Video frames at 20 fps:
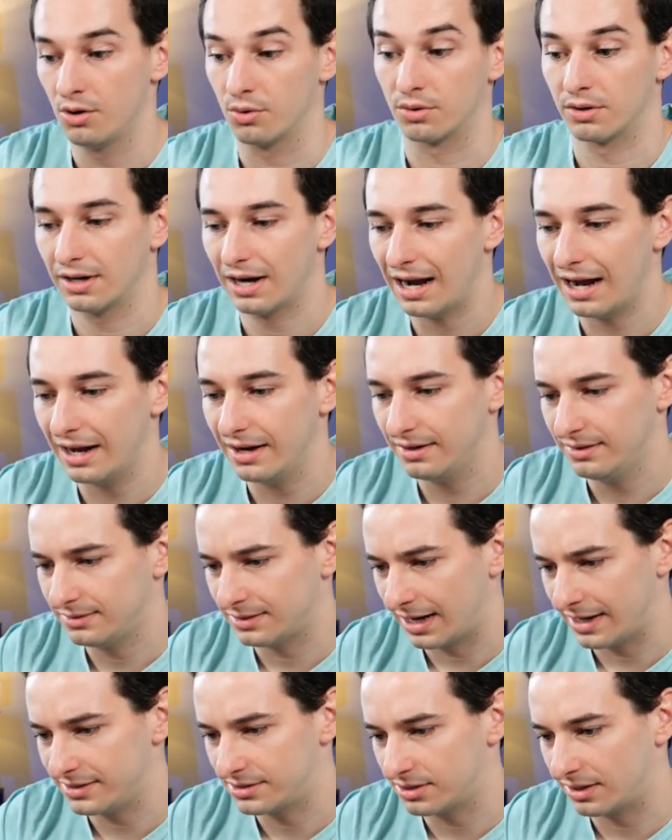or high.
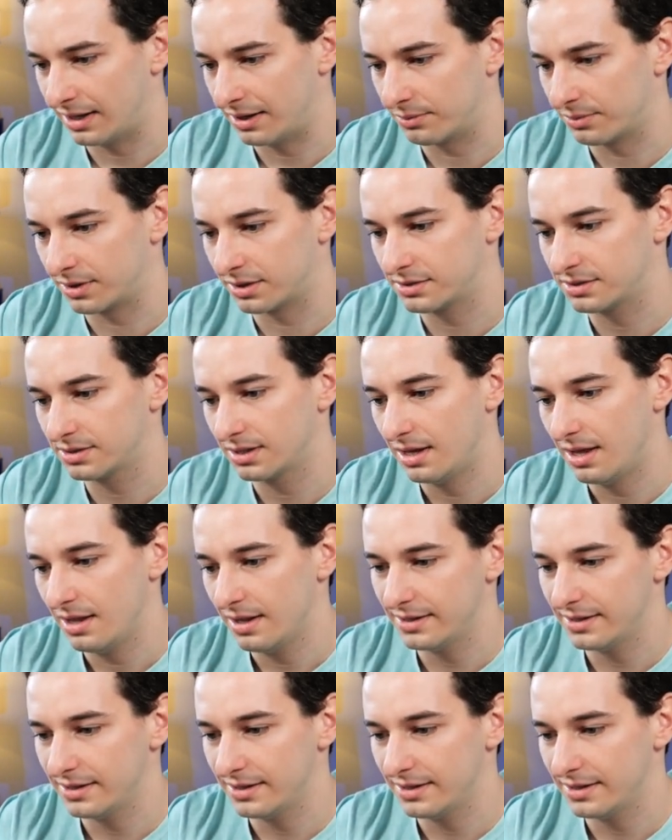Nice, that works.